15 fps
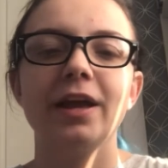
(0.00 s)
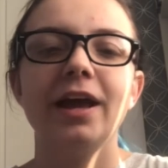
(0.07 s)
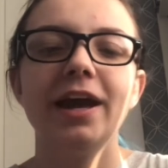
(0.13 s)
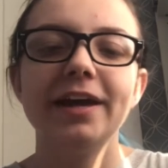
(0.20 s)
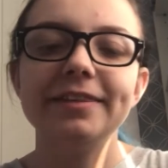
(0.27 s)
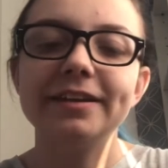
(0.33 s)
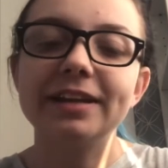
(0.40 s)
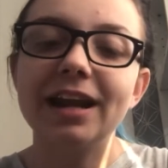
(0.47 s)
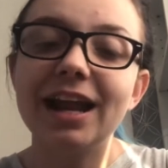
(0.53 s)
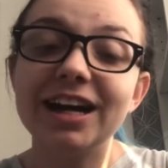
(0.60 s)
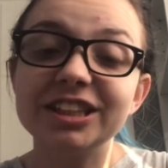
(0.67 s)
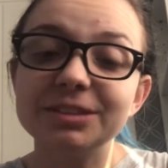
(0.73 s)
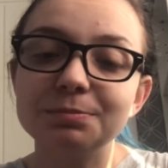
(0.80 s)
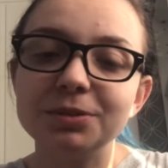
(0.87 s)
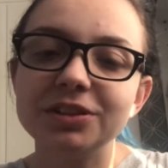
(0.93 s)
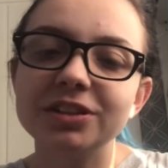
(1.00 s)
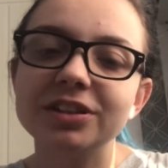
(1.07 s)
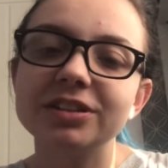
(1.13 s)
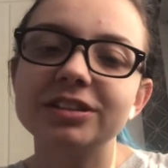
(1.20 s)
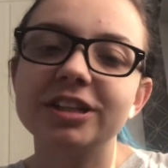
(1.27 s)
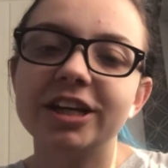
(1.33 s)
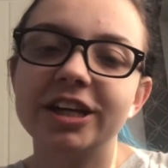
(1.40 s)
And then last but
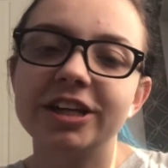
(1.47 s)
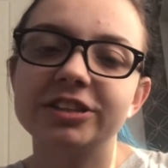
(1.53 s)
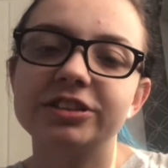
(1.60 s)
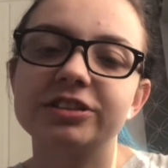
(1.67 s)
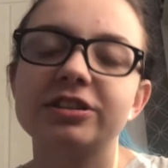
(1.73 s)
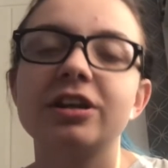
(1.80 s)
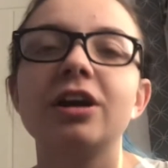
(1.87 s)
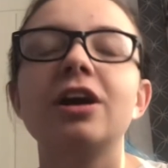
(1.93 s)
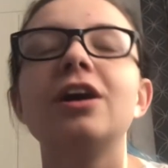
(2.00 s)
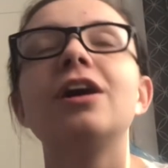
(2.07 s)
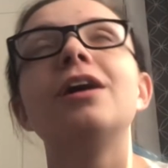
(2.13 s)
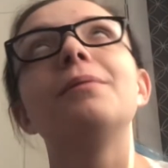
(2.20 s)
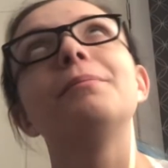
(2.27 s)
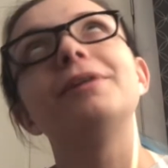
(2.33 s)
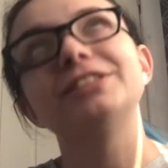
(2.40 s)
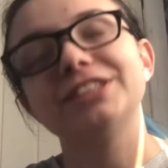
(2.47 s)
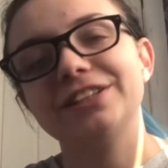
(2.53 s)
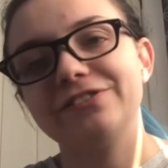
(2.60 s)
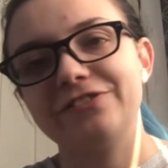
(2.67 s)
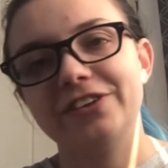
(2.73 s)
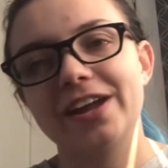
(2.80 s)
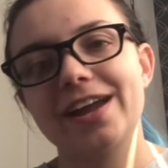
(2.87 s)
not least, positive
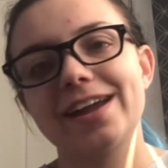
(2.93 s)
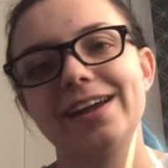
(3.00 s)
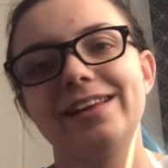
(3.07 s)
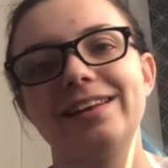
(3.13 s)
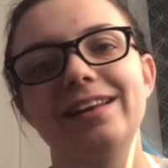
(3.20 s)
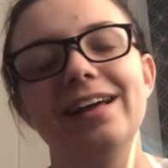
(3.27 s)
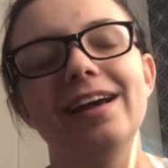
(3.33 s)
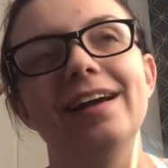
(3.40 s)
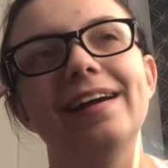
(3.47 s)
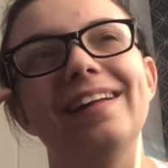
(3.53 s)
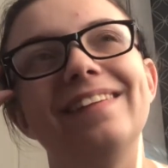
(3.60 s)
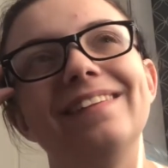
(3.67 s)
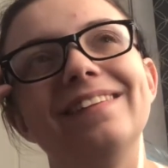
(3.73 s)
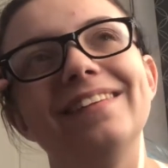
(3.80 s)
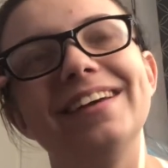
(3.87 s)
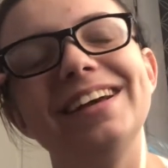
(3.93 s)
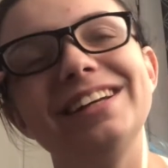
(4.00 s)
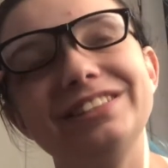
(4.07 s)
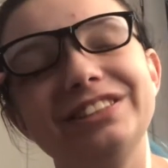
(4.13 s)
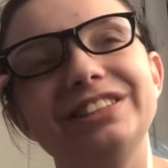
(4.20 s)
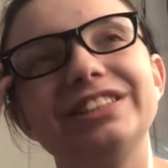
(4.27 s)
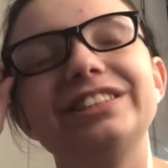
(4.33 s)
thinking.
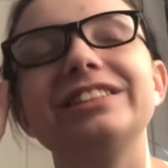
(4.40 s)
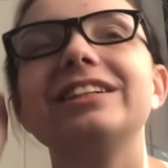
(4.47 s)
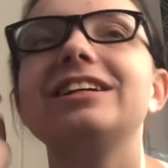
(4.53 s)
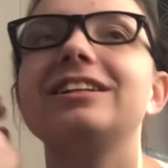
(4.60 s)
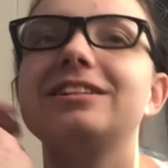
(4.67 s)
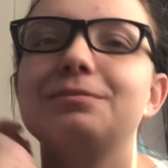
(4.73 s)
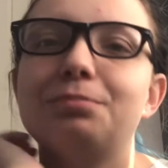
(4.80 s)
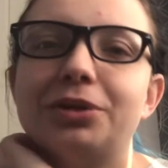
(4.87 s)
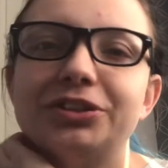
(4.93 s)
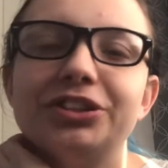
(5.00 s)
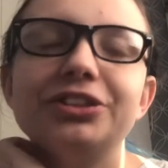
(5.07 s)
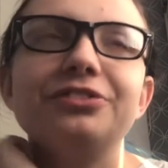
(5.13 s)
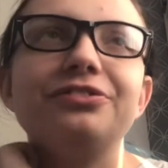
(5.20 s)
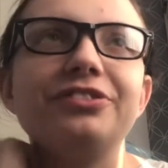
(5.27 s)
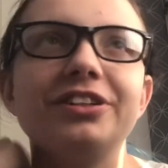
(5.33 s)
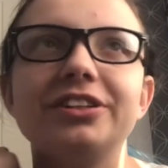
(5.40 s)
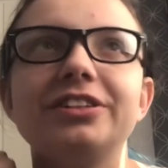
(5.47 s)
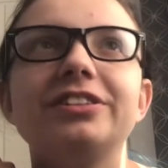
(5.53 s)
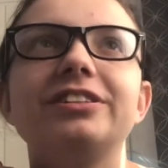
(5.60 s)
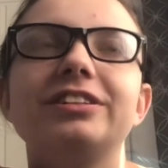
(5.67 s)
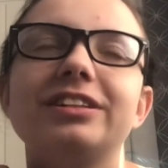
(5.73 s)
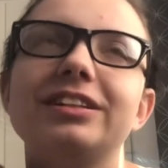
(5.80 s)
This positive thing,
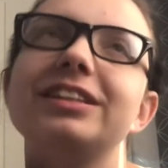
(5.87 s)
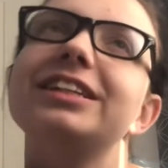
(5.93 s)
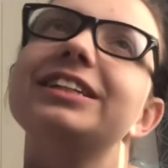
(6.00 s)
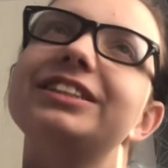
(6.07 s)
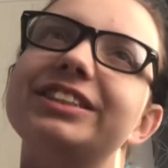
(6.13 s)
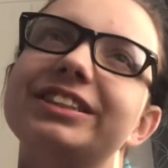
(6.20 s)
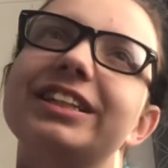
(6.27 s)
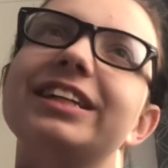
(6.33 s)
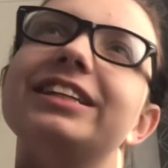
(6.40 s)
this